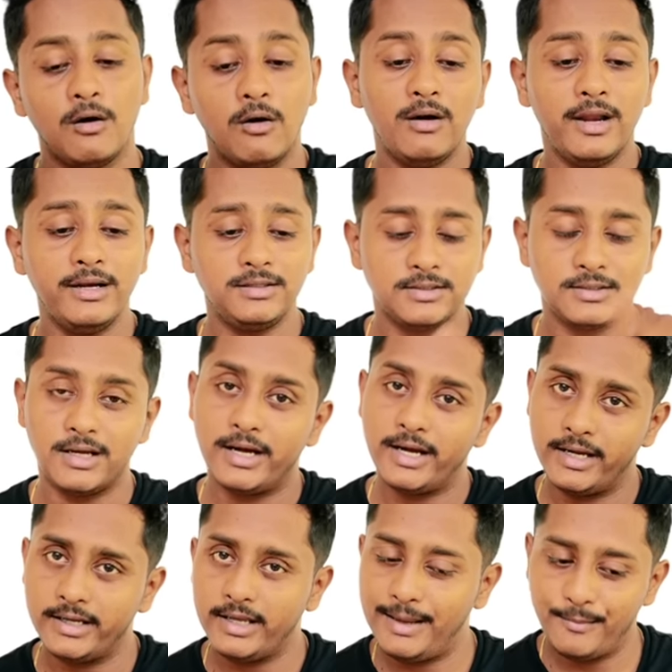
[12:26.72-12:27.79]
All right,
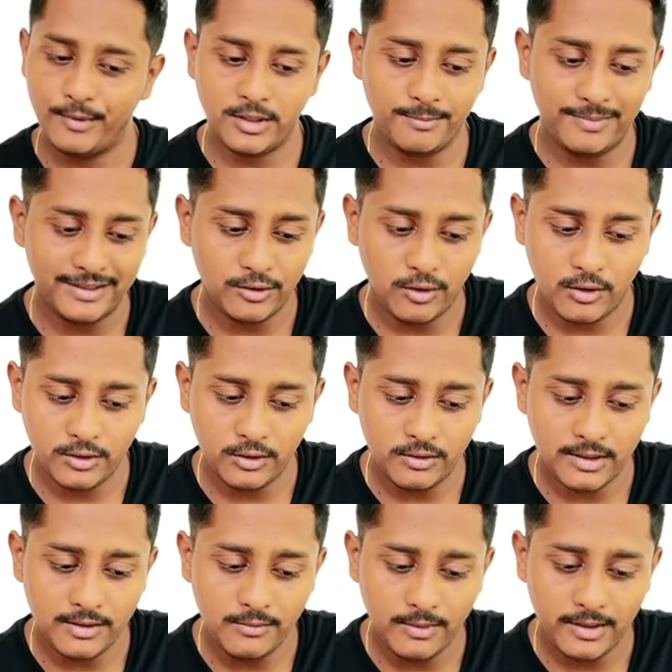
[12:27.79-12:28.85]
I am gonna play the audio
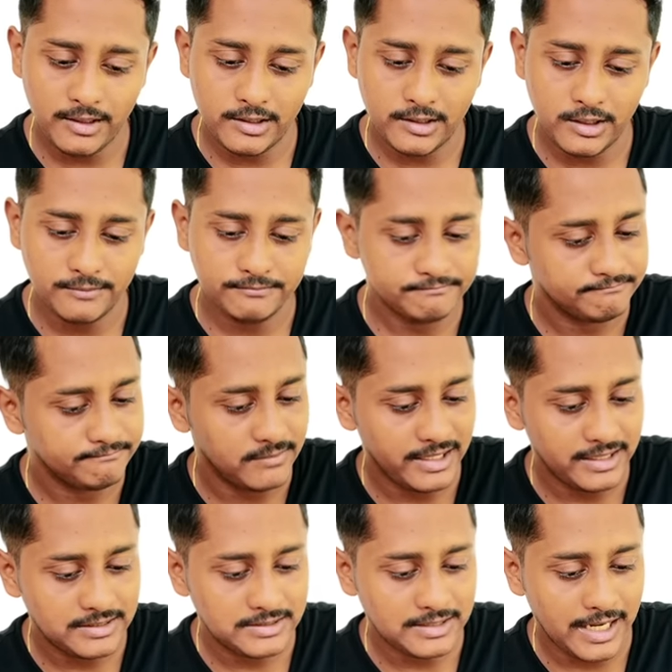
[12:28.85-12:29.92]
now. I'll
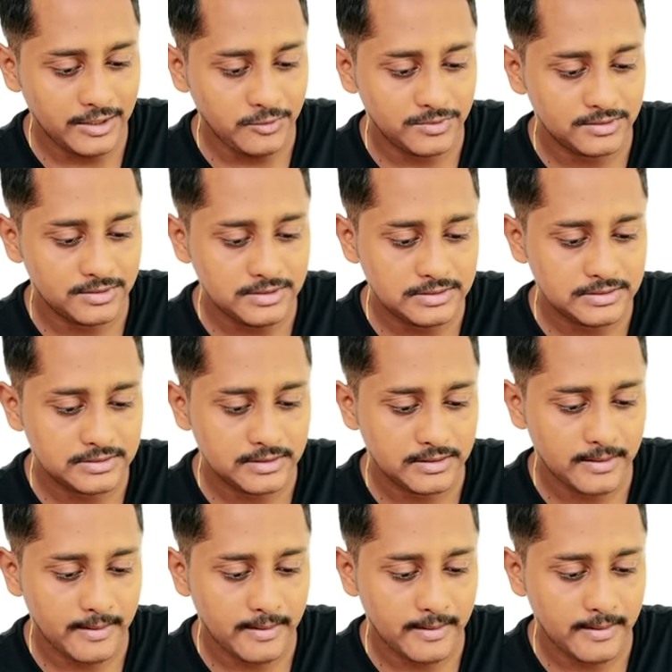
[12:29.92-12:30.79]
let's start with this.